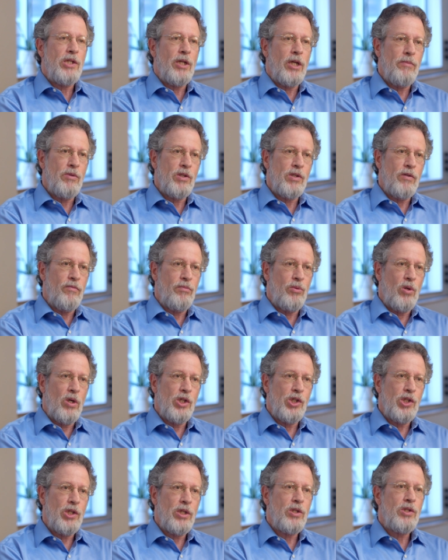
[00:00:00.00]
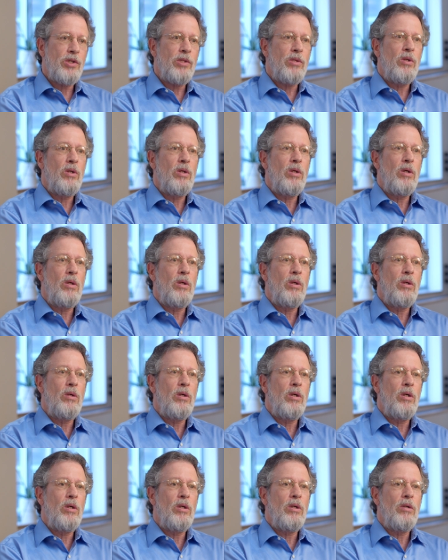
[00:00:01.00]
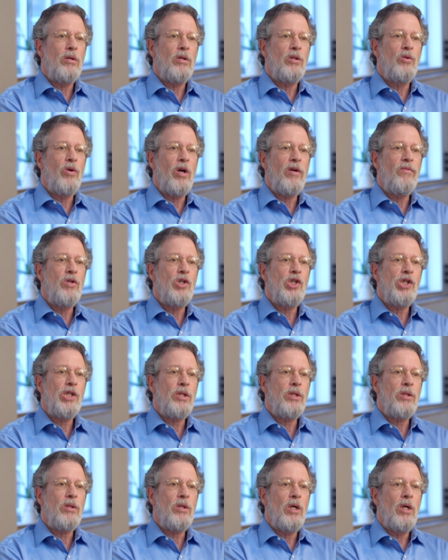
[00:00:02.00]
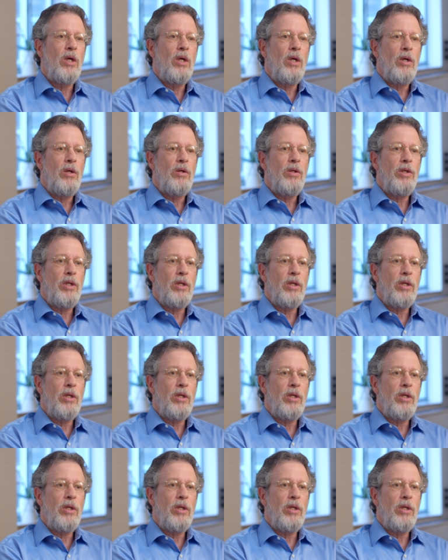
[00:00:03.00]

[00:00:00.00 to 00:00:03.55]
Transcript: types of projects are leveraging the